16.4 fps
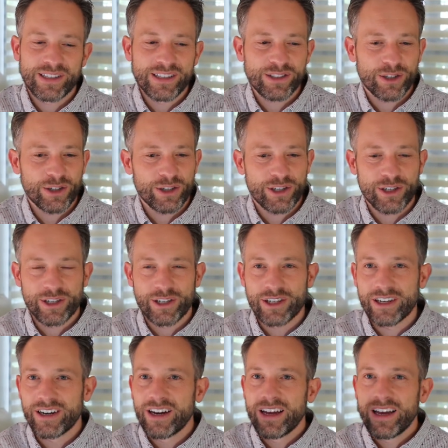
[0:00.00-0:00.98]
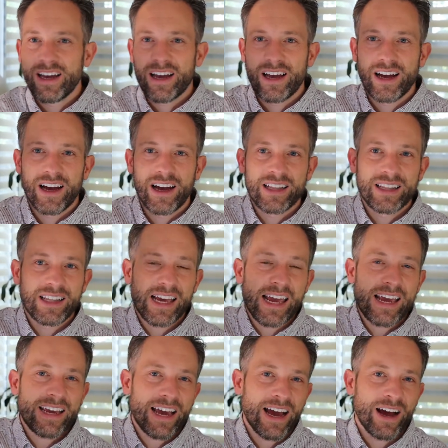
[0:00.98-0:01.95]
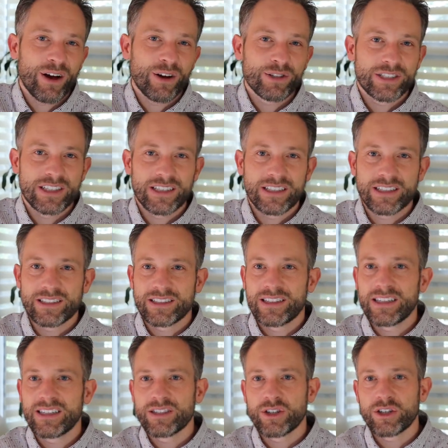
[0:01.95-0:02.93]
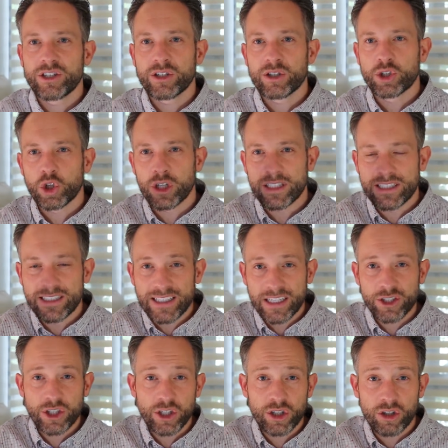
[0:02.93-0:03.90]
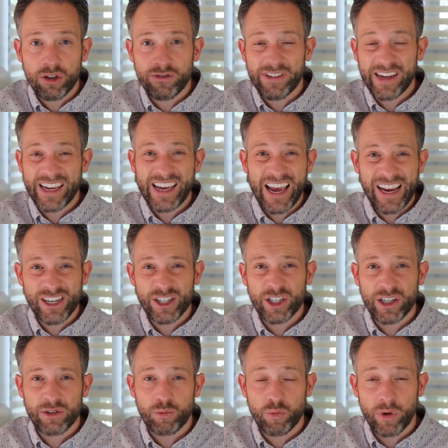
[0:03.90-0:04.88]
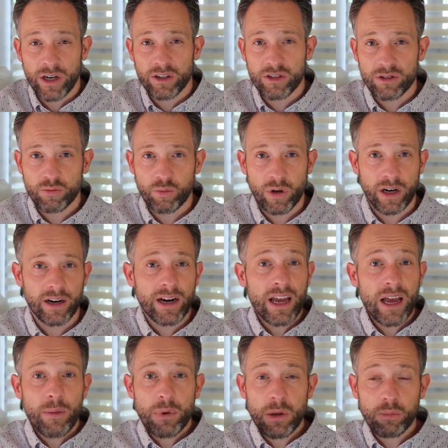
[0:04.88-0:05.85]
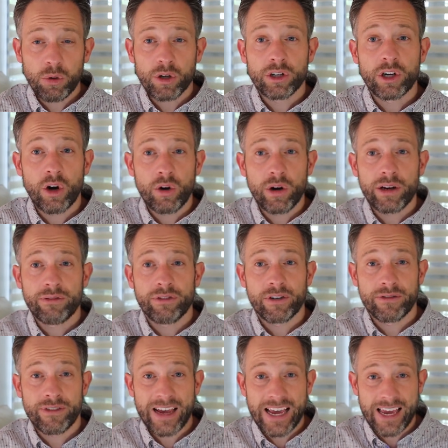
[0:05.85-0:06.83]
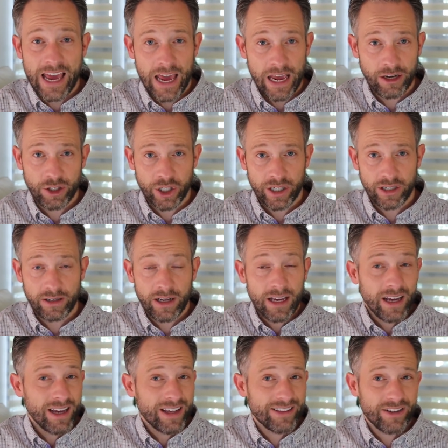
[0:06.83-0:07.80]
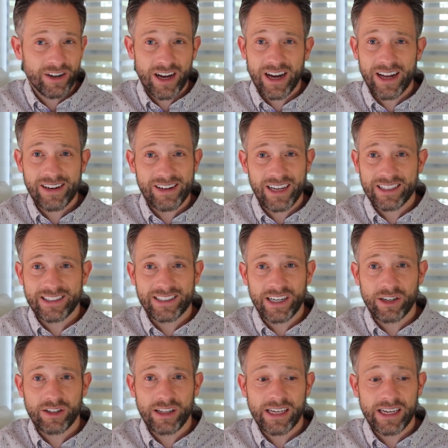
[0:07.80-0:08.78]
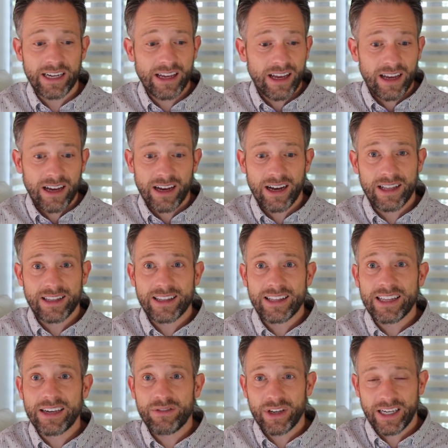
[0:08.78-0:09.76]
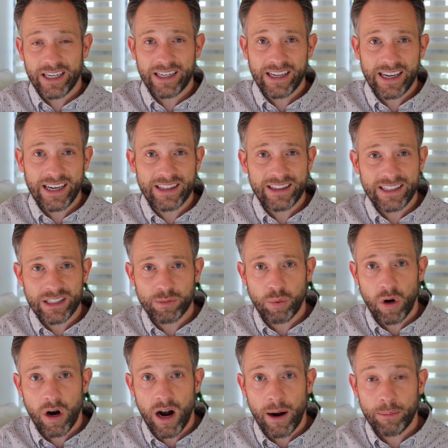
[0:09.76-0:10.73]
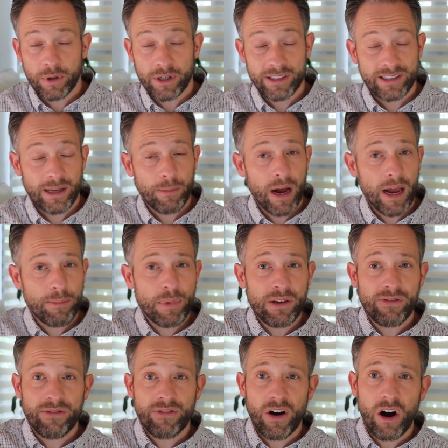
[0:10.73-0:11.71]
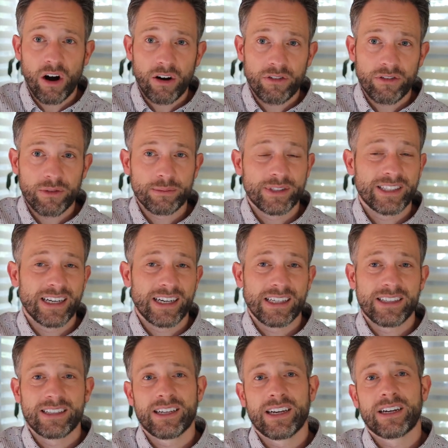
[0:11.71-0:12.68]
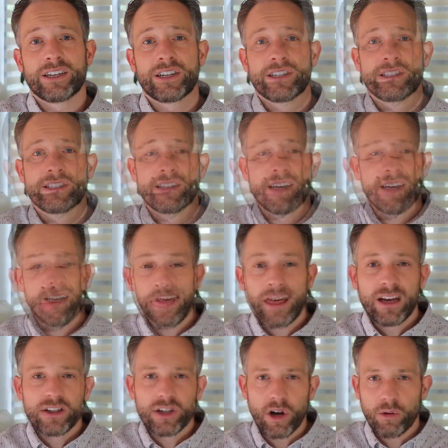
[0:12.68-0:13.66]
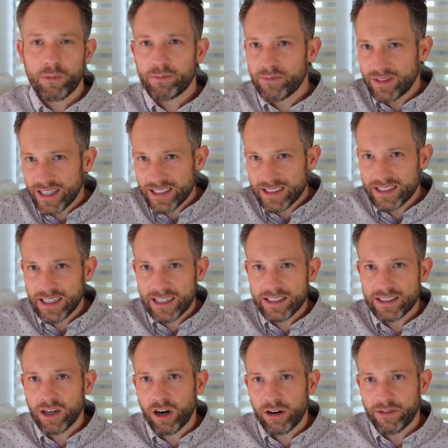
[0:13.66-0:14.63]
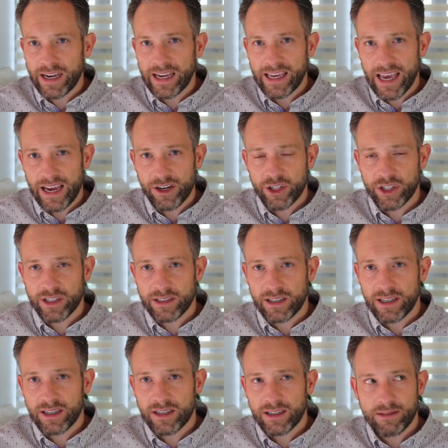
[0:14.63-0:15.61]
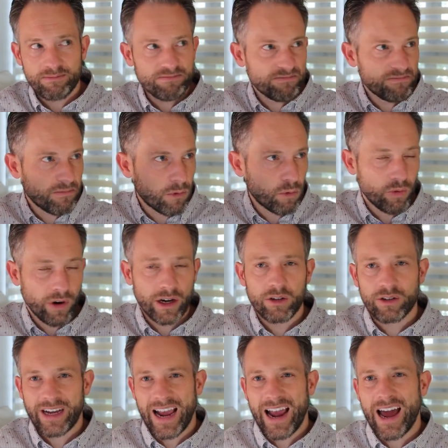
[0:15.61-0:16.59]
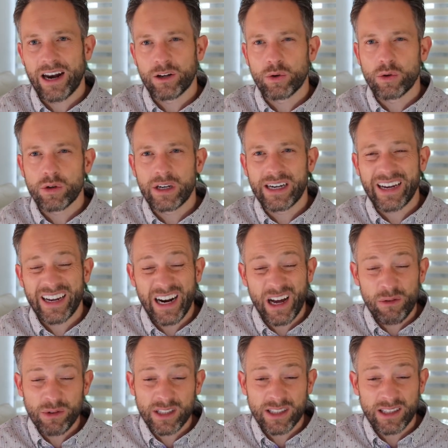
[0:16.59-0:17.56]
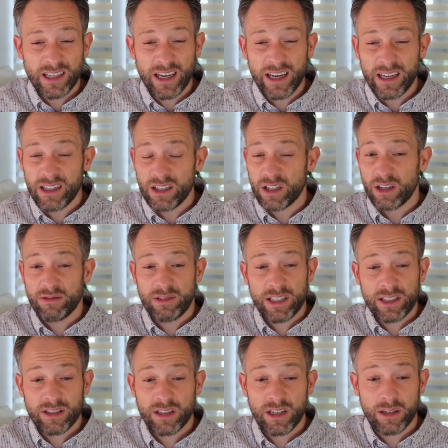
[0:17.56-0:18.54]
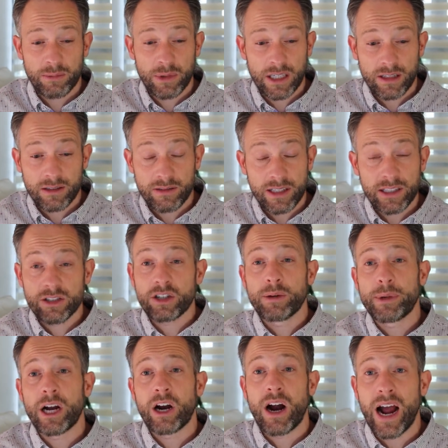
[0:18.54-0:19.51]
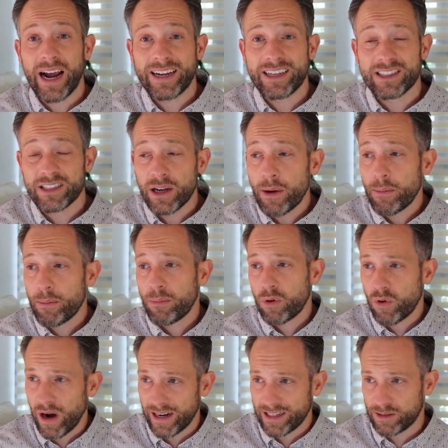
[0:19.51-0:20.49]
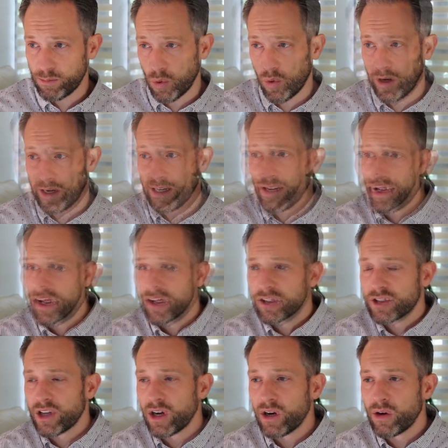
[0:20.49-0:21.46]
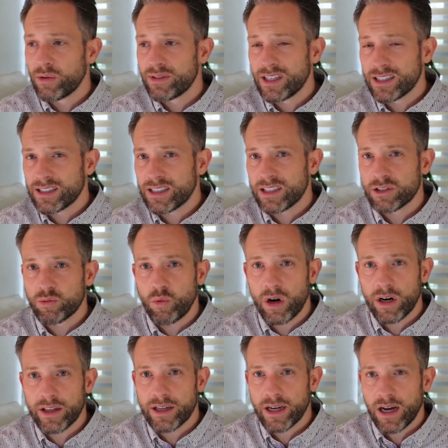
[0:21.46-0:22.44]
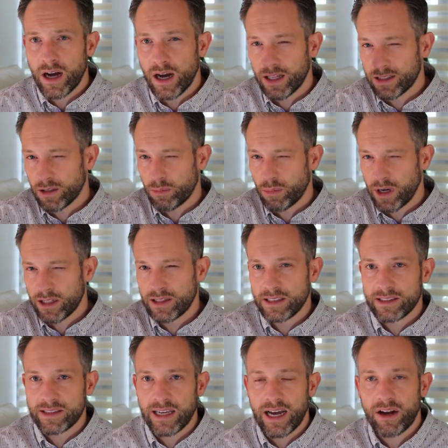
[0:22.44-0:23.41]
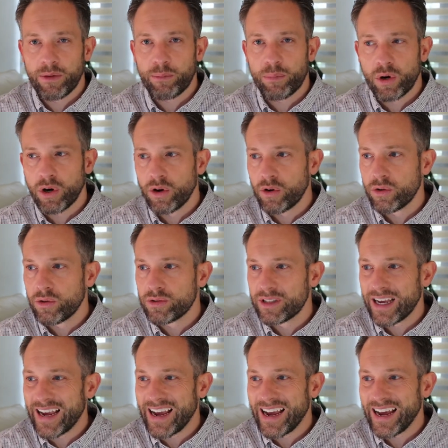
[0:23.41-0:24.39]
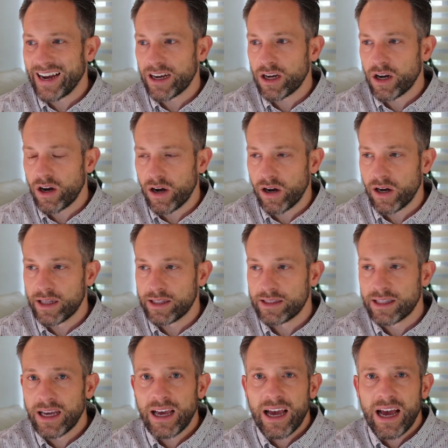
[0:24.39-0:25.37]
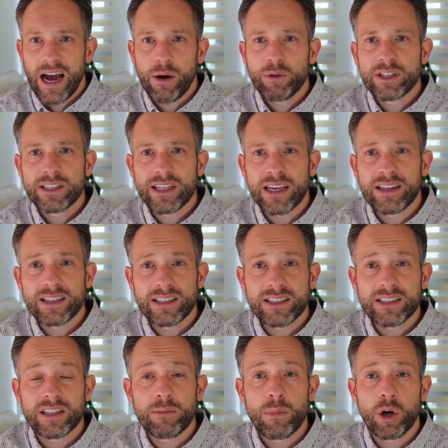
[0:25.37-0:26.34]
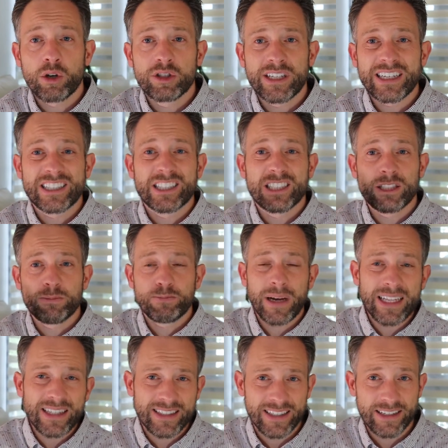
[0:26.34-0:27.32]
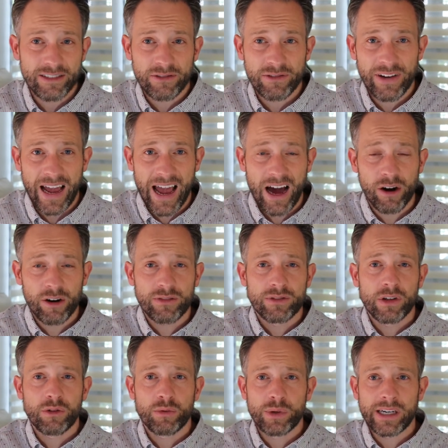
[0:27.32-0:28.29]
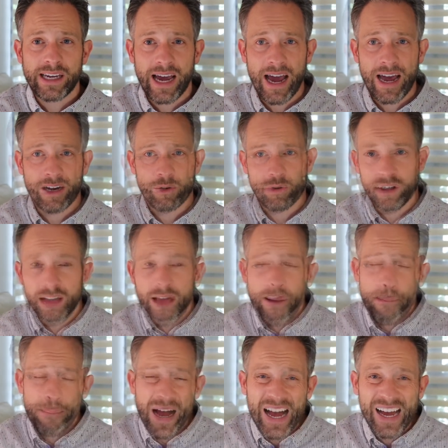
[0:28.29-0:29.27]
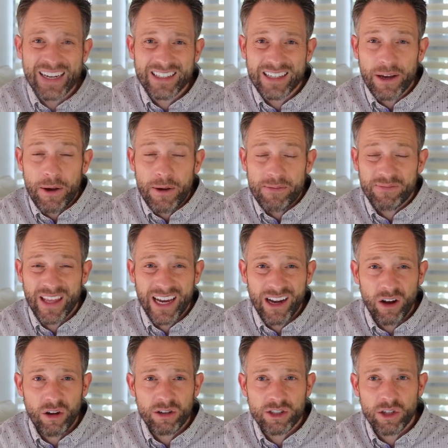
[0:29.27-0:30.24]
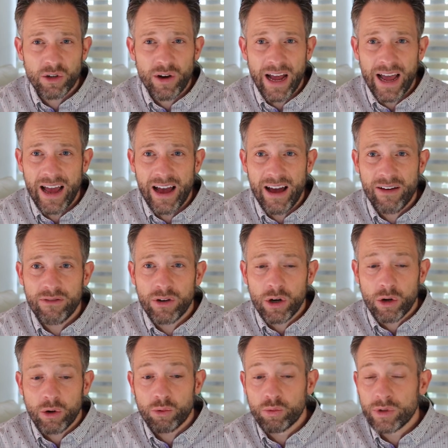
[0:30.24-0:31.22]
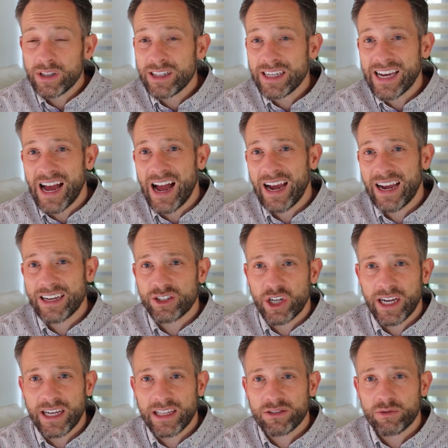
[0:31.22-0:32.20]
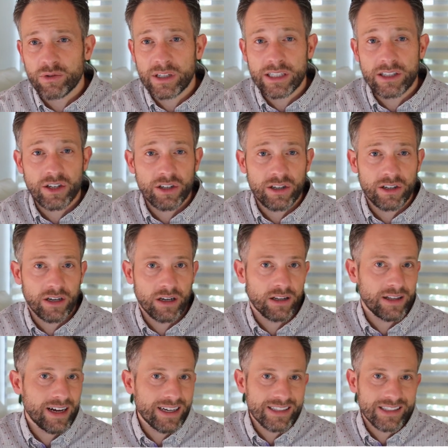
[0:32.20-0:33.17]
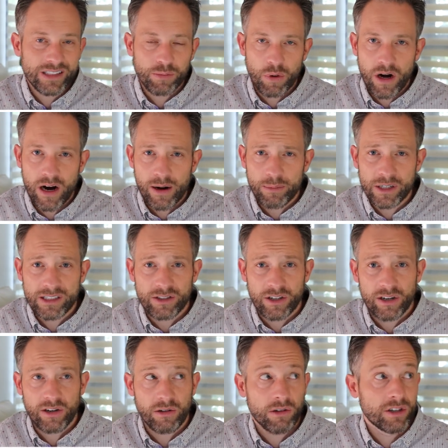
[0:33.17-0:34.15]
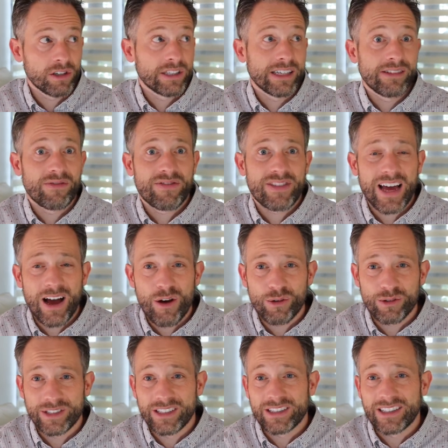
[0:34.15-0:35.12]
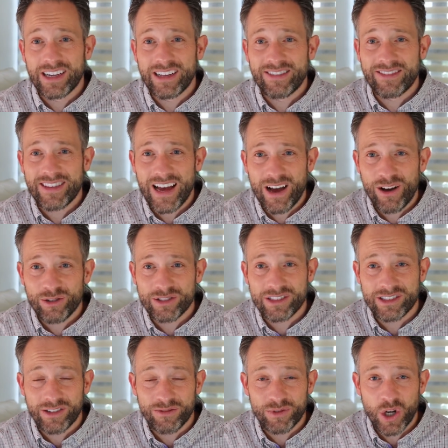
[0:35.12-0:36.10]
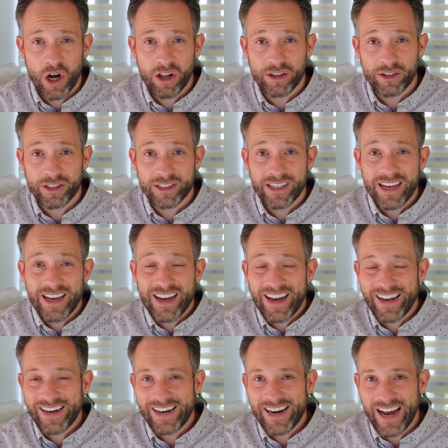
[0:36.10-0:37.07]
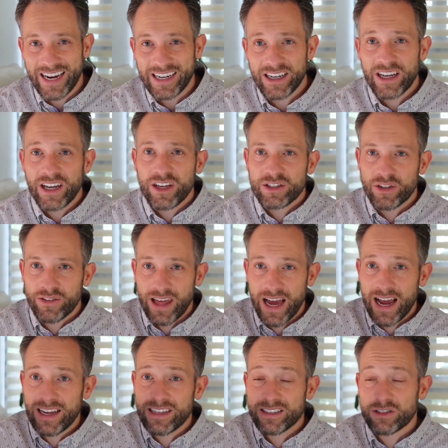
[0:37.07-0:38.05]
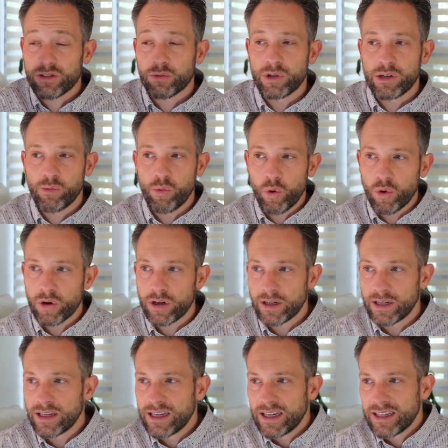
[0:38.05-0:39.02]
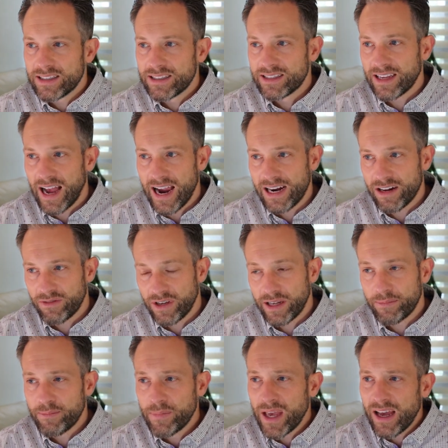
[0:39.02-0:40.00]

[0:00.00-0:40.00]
These are your uh, lake houses. These are your traditional vacation rentals where people are going for vacation. They're not necessarily uh, living in these properties. They might be far from city centers. So this is our vacation rental category. And I would say, you know, these are gonna be, these are gonna be our highest price point. So this is one of the cons. I'll break these down in pros and cons. I would say this is the most expensive out of the three categories, but they also have really high chance for return. A lot of these properties are earning thousands and thousands of dollars a night. So that is the reward side of it.